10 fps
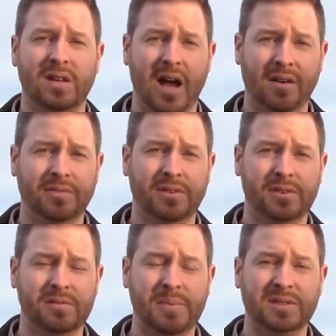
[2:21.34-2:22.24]

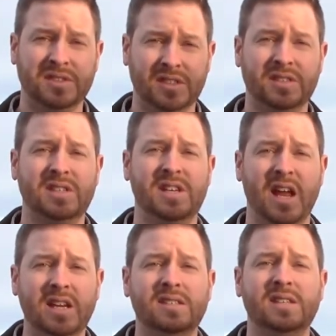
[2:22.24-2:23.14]
after about
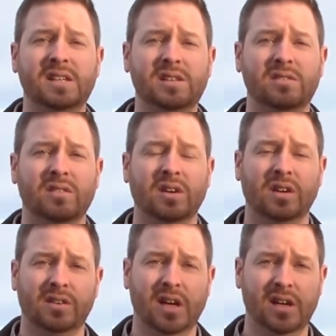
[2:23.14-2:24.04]
1618,
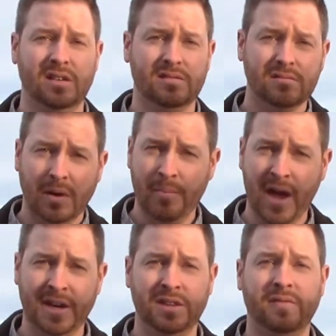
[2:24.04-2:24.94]
they
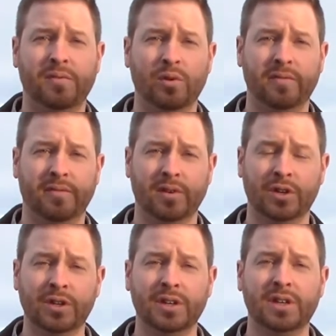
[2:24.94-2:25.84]
abandoned the fort for
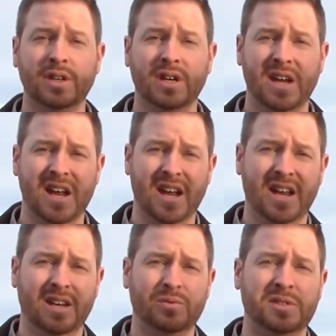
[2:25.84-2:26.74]
good,
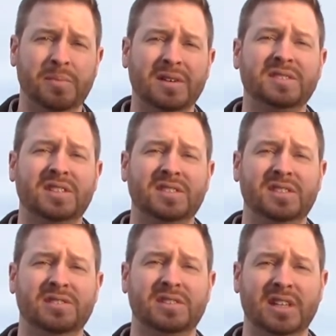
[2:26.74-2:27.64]
and it was about 6
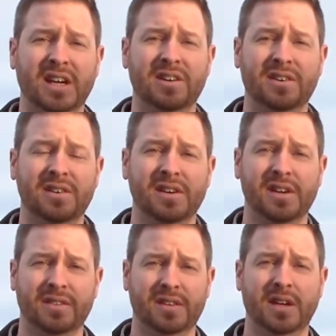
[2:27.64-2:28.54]
years later
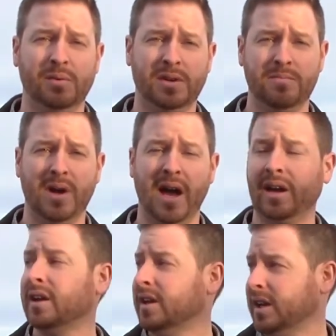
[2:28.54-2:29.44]
that they would come back
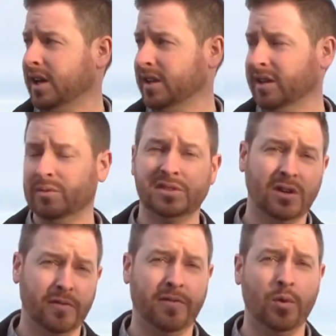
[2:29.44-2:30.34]
and they would
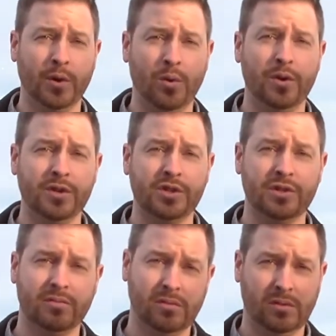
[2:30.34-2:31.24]
start Fort Orange,
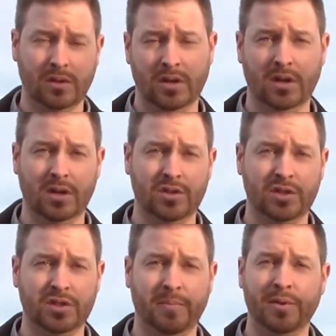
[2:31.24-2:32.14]

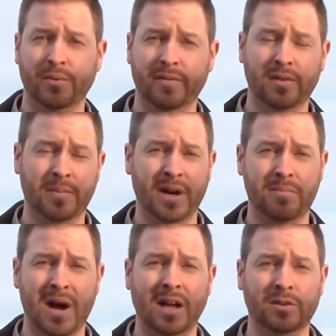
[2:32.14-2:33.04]
just up the river about a
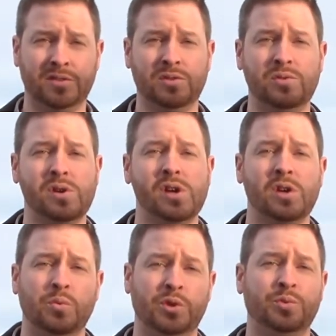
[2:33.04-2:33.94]
mile or two,
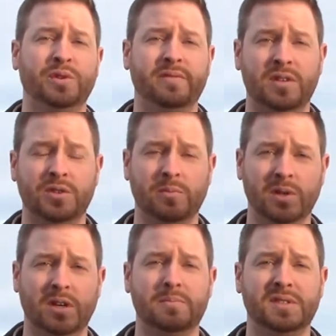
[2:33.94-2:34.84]
which would eventually
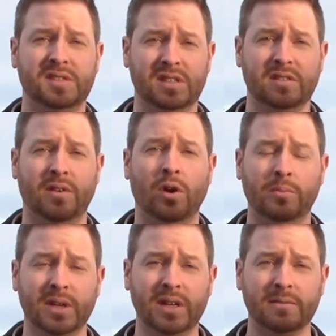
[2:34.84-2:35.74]
become the city of
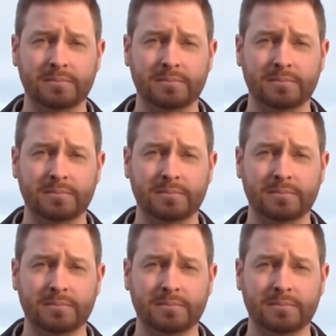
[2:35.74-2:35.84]
Albany.